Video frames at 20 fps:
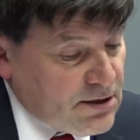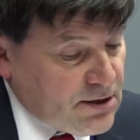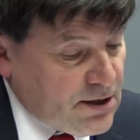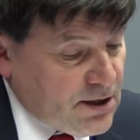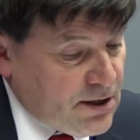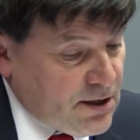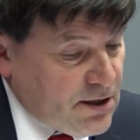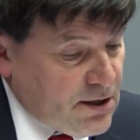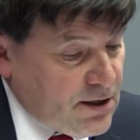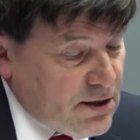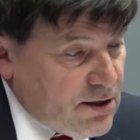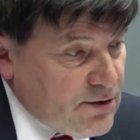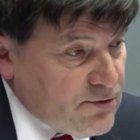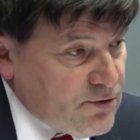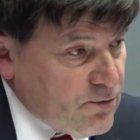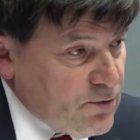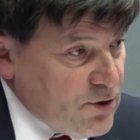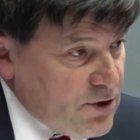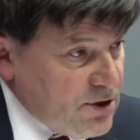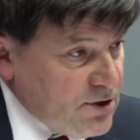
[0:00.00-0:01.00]

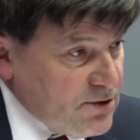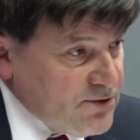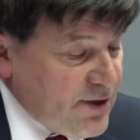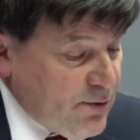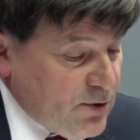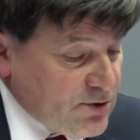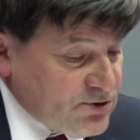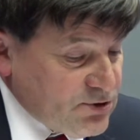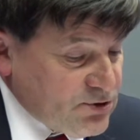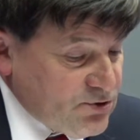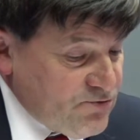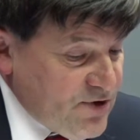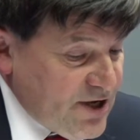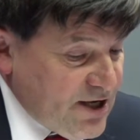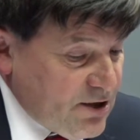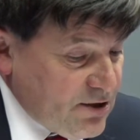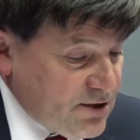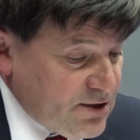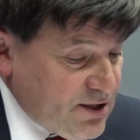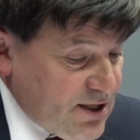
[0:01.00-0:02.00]
the world. They wanted to
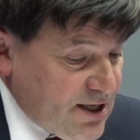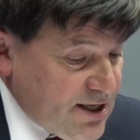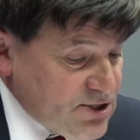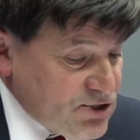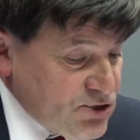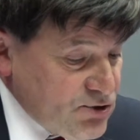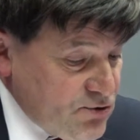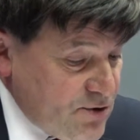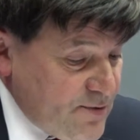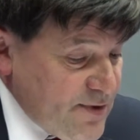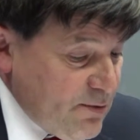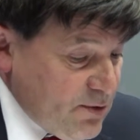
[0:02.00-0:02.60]
recolonize Europe.